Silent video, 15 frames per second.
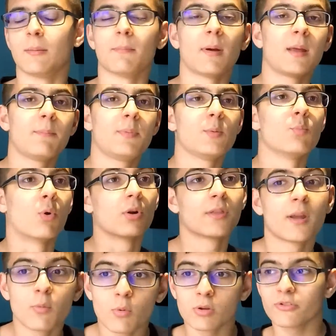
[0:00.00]
It might be more
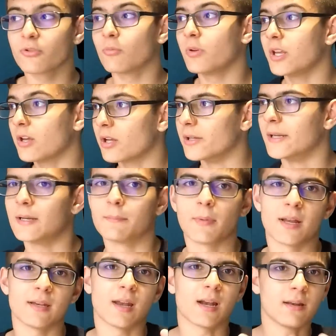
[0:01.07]
than once a week, and it
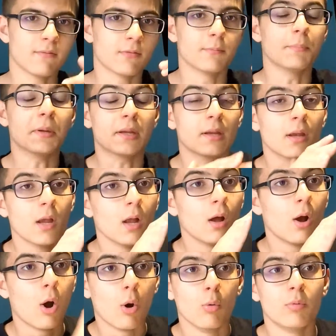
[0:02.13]
might not even be
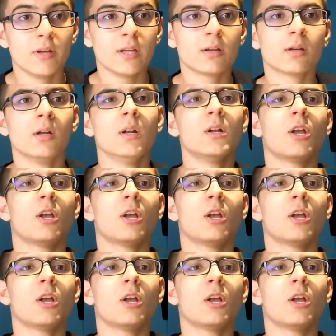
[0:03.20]
a week.